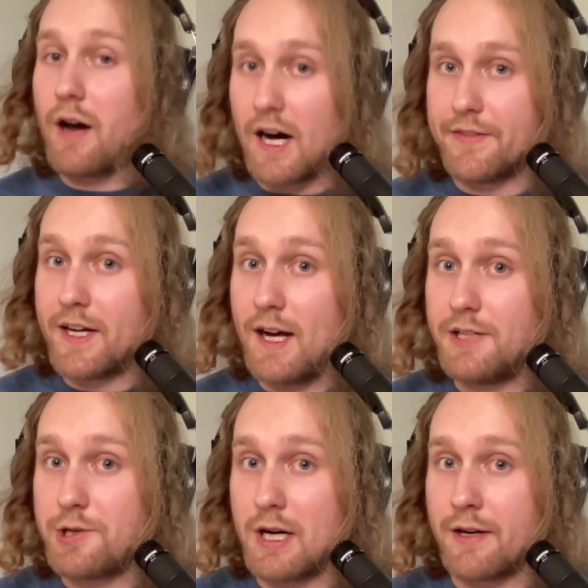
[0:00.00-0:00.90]
On the
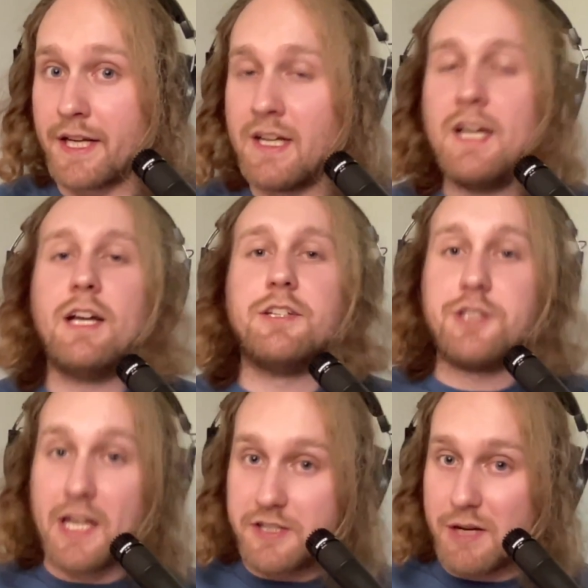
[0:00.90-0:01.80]
contrary,
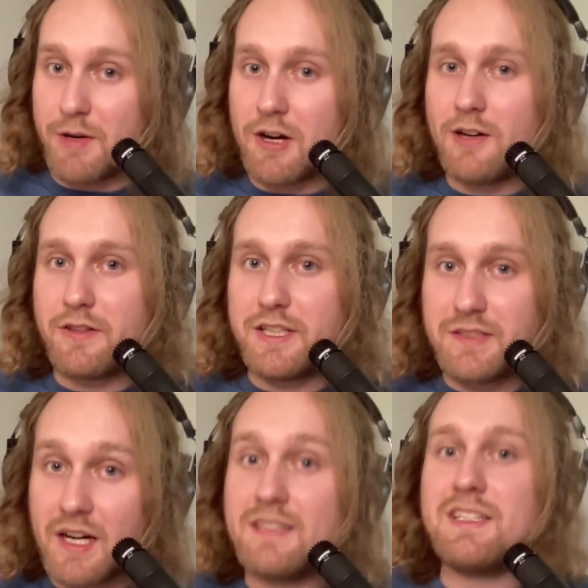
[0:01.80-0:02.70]
JJ McCarthy
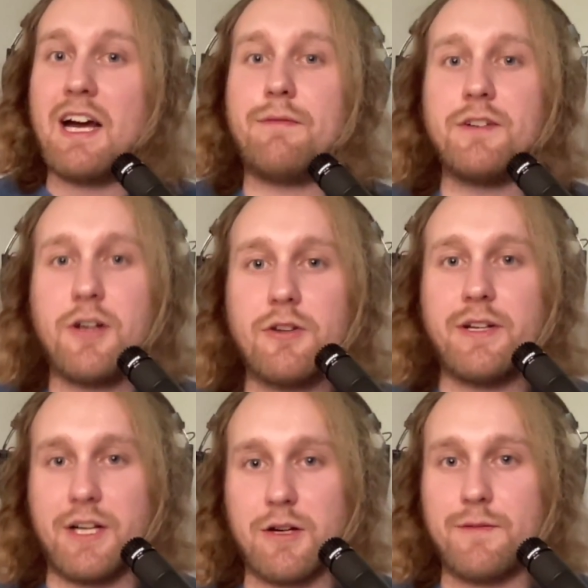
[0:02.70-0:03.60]
does have another
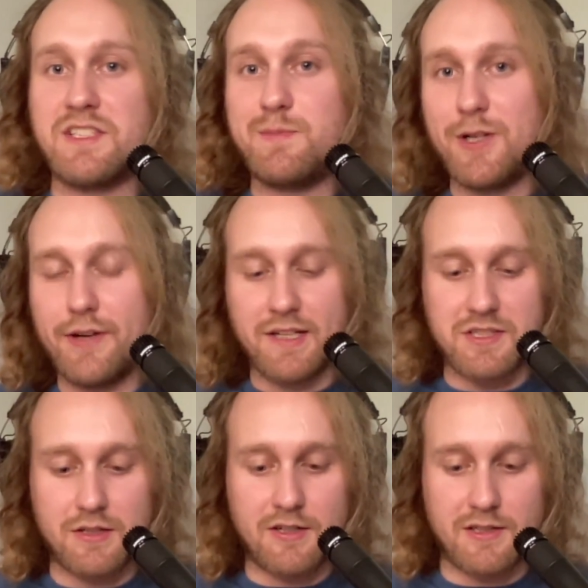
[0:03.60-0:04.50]
year of
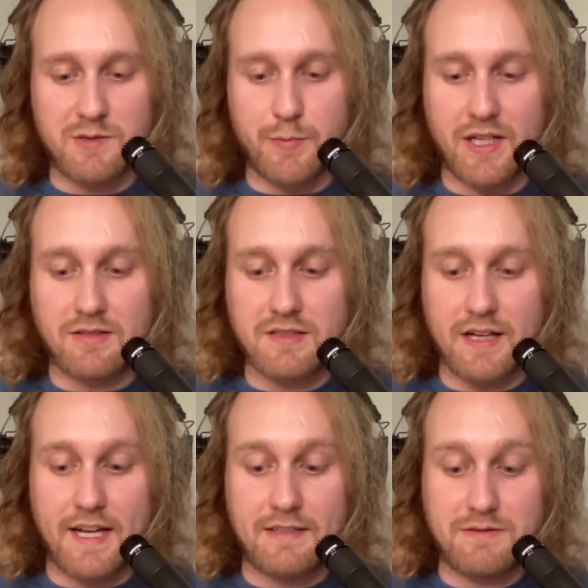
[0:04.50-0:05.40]
experience under his belt,
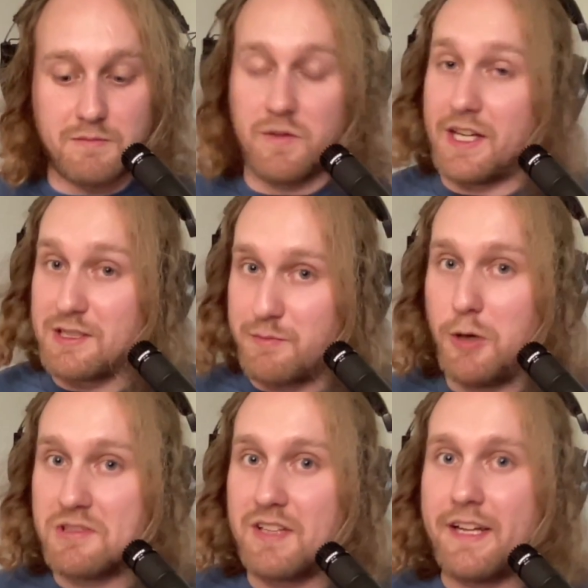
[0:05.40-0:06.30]
and is
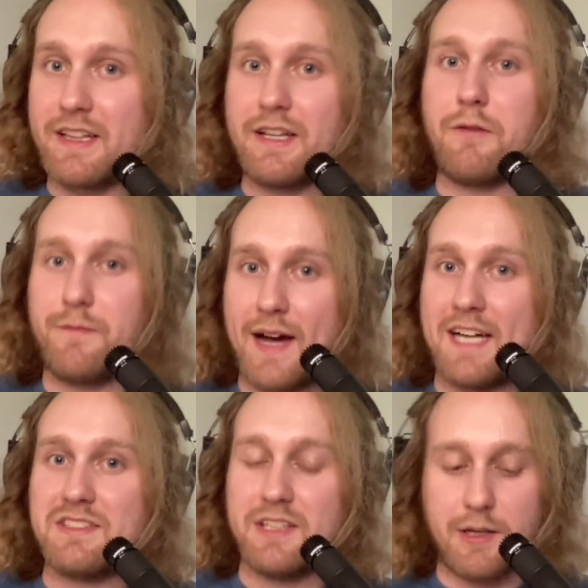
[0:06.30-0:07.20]
most likely a
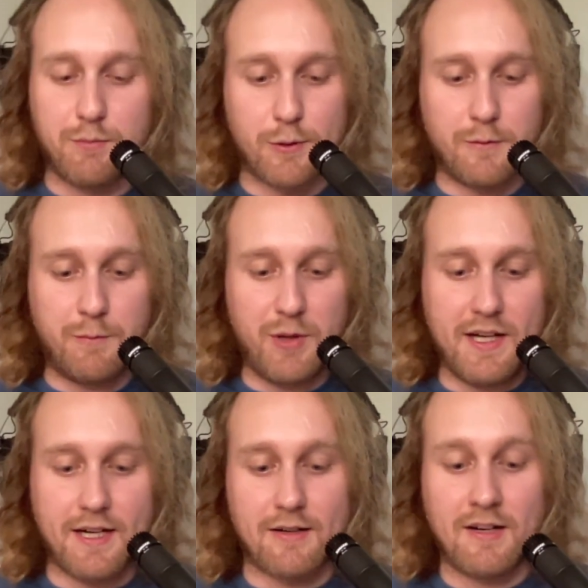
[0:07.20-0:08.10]
vastly improved
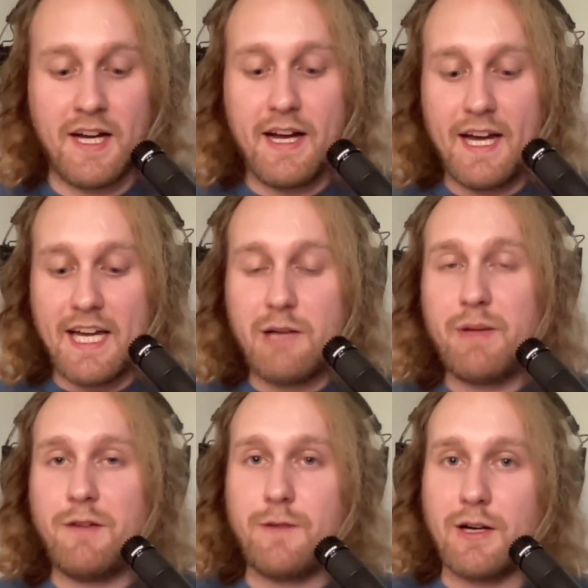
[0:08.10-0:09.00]
player. He
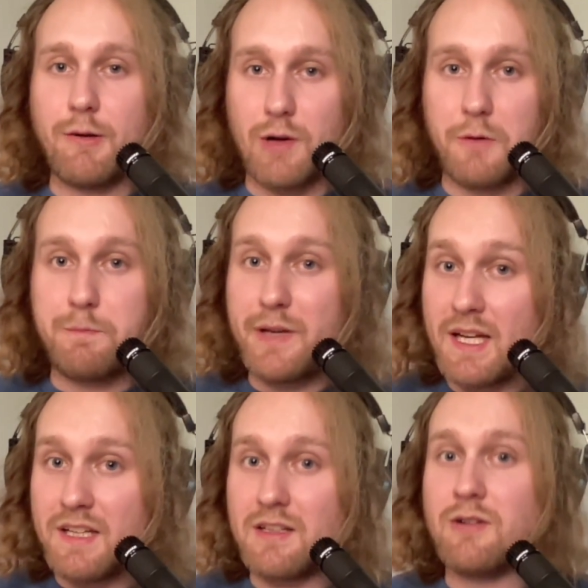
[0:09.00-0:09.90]
may very well
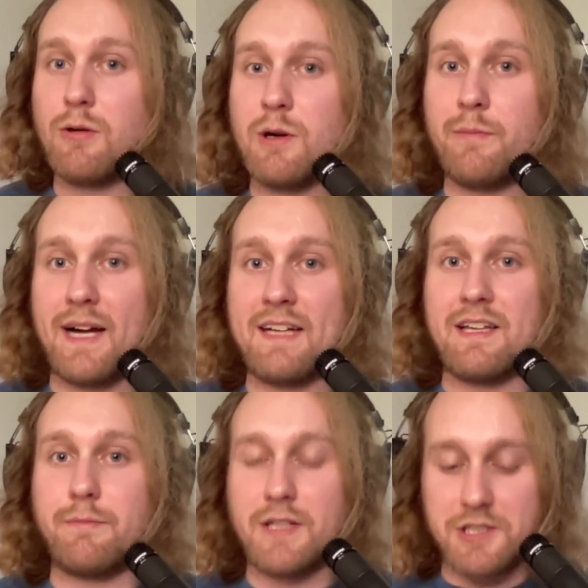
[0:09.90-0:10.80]
be the quarterback
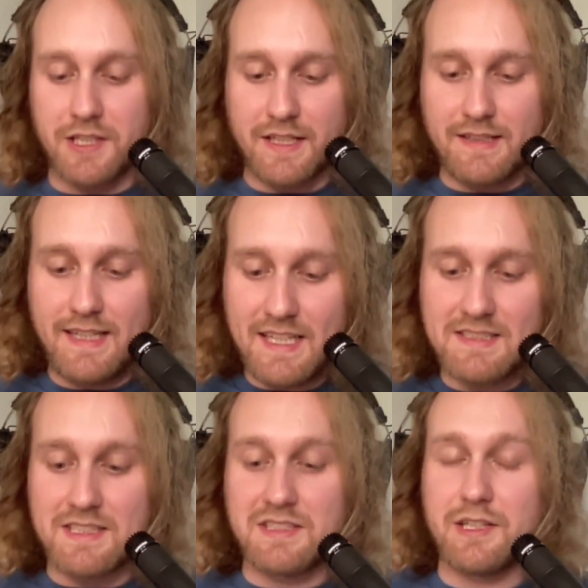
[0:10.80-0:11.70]
that Michigan
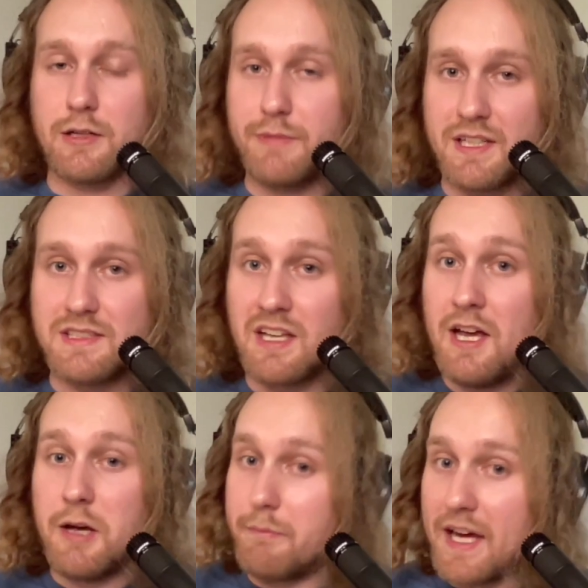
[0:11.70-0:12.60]
needs this year because,
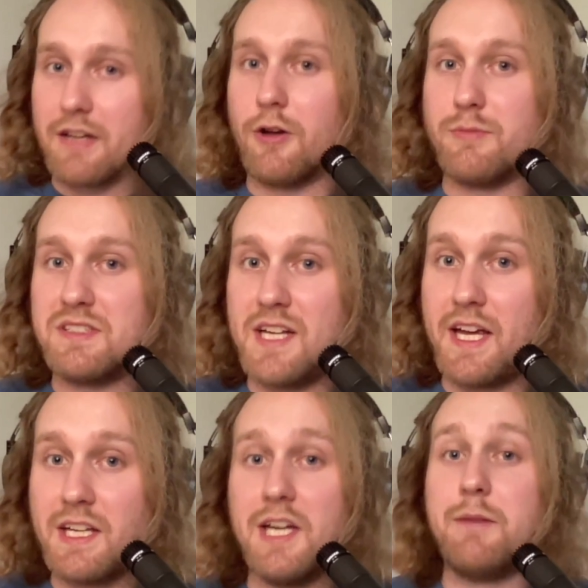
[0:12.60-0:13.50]
make no
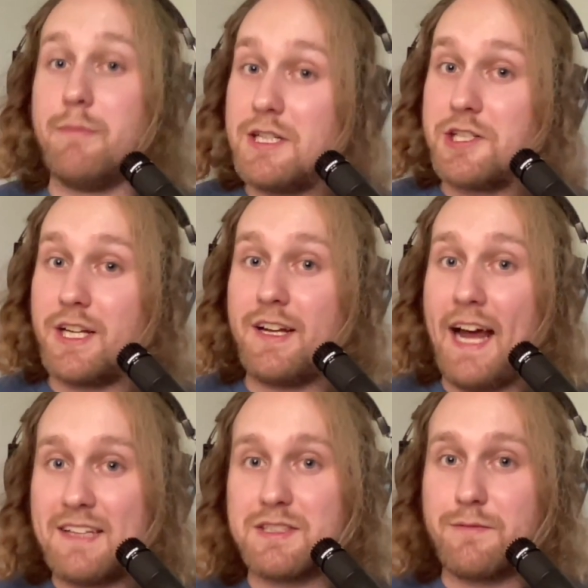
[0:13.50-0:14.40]
mistake, Michigan
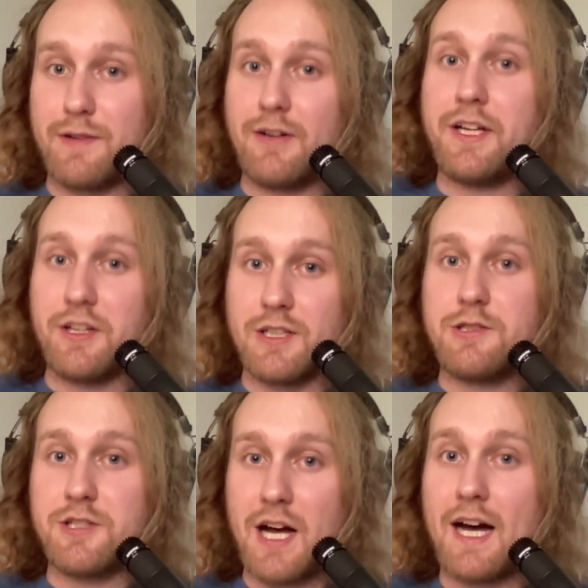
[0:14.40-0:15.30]
has a very good
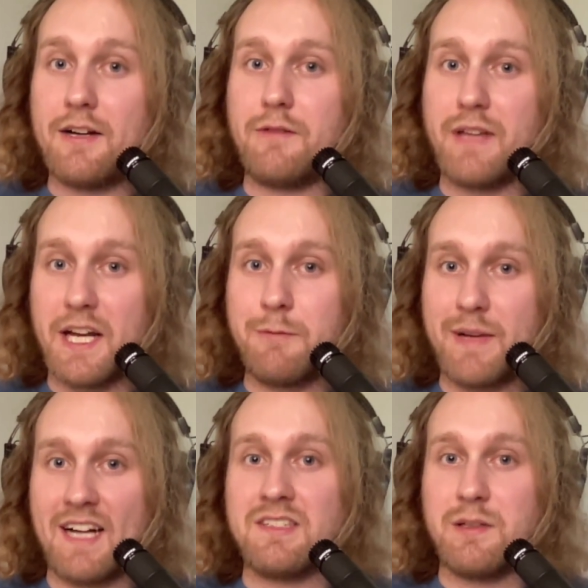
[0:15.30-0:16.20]
shot of getting
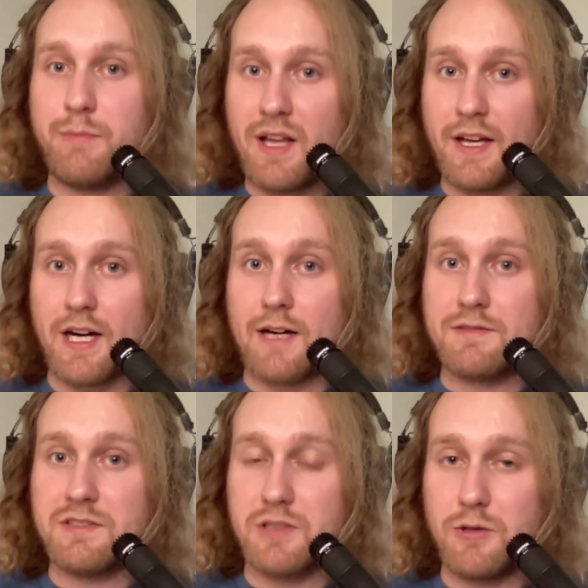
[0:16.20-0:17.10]
back to the playoffs,
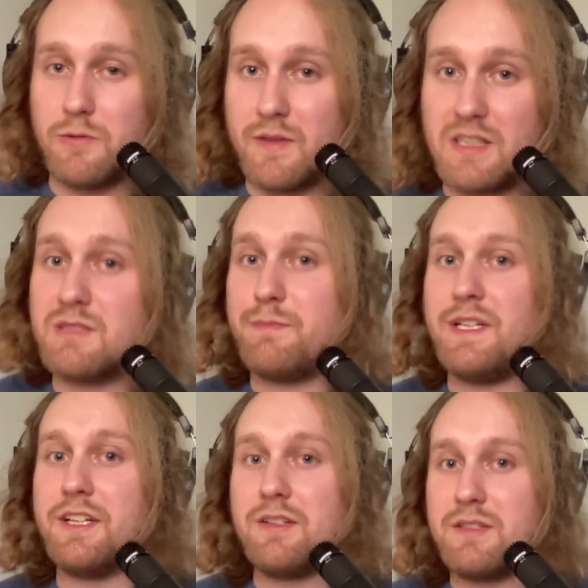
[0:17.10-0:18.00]
so this
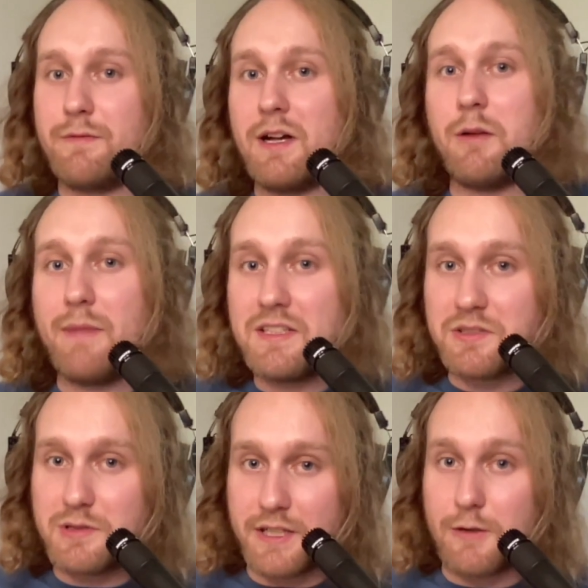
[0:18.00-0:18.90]
being a
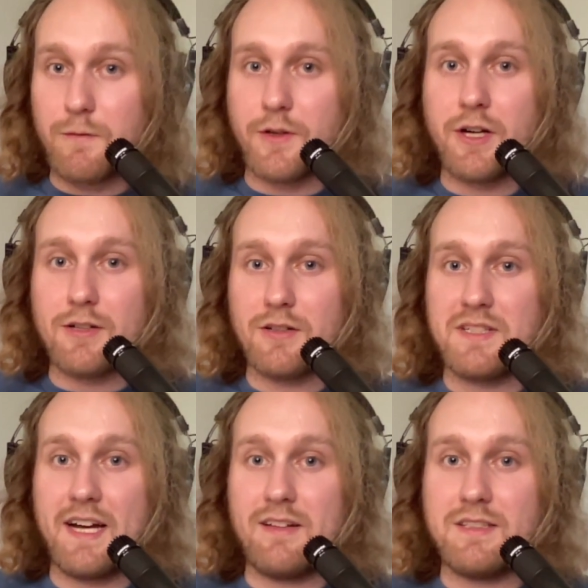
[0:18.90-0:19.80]
developmental year for younger
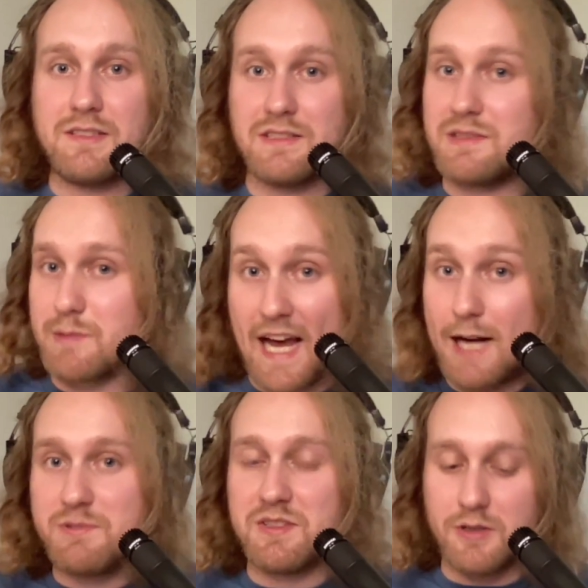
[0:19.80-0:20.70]
talent is
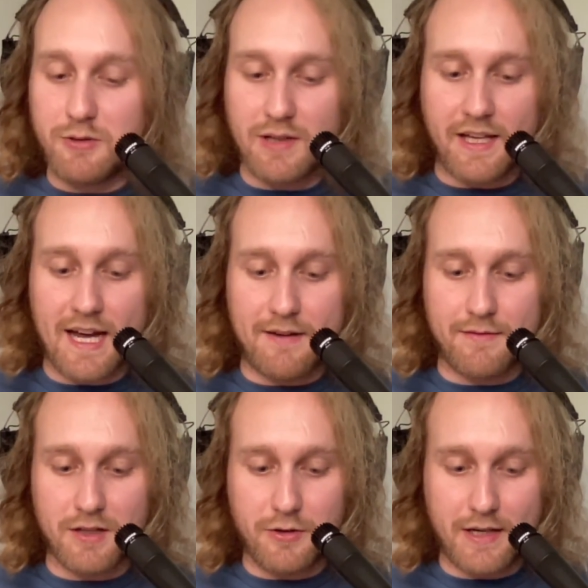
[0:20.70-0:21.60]
absolutely out
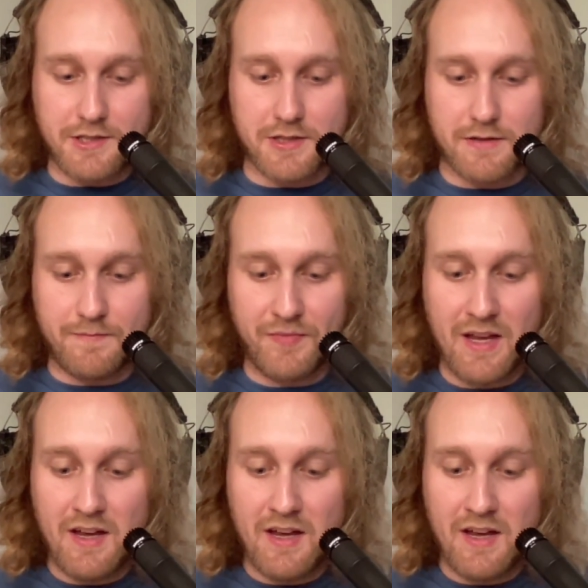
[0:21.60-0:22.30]
of the question.